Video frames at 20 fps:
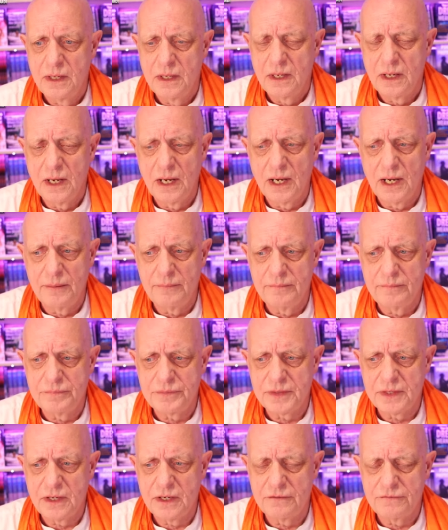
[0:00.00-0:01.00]
Um,
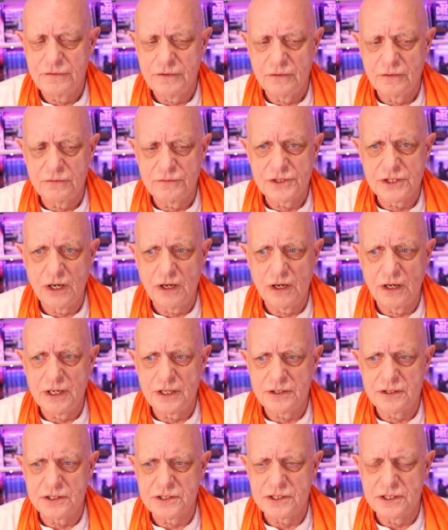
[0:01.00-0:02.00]
I feel
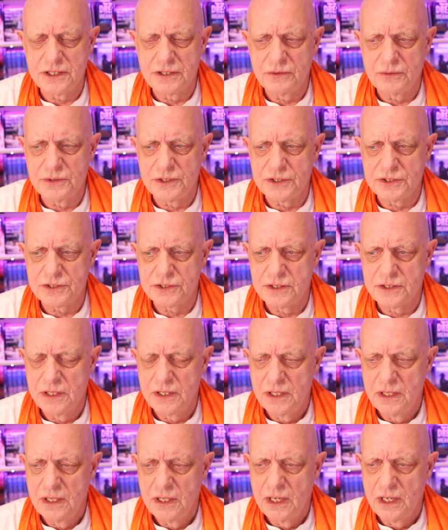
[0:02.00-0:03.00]
tiredness and illness.
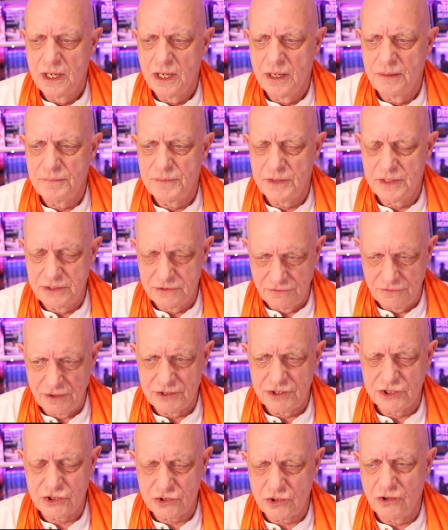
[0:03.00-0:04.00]
Um, he's a very
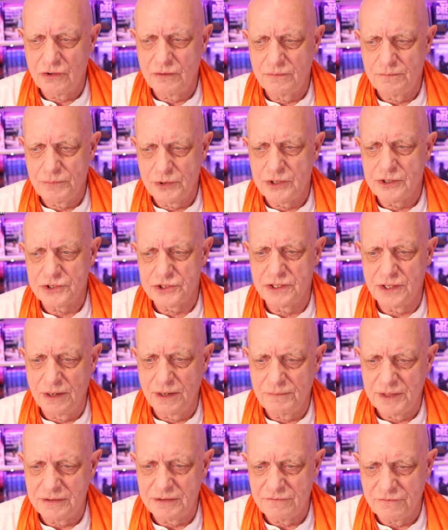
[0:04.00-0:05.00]
strong person. I
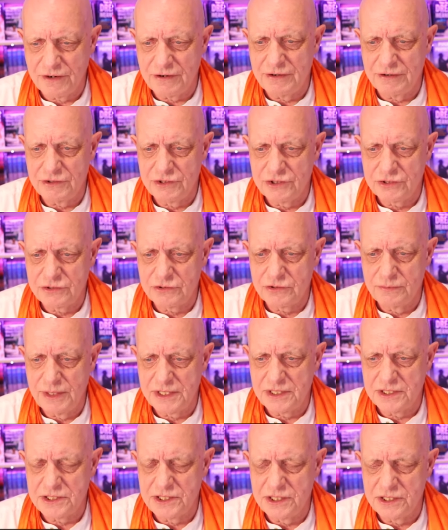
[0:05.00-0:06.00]
mean, very
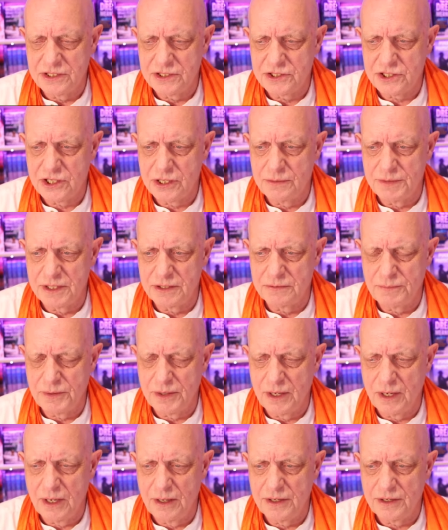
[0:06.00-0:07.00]
tremendously determined. But
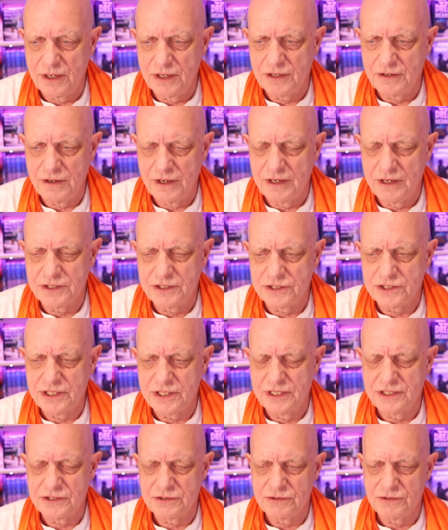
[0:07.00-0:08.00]
I, I get a
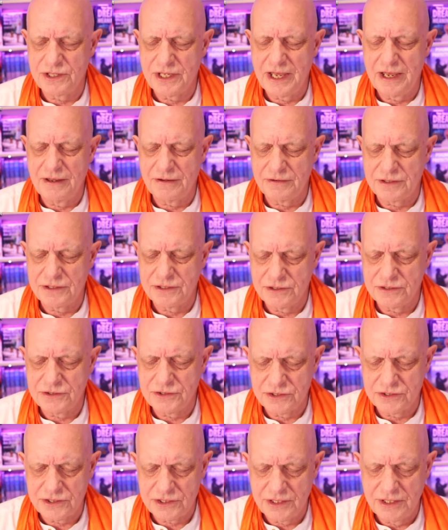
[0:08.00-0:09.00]
sense of that. I
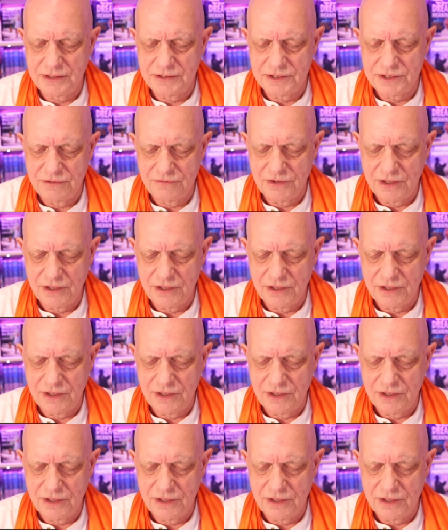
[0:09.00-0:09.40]
just get him.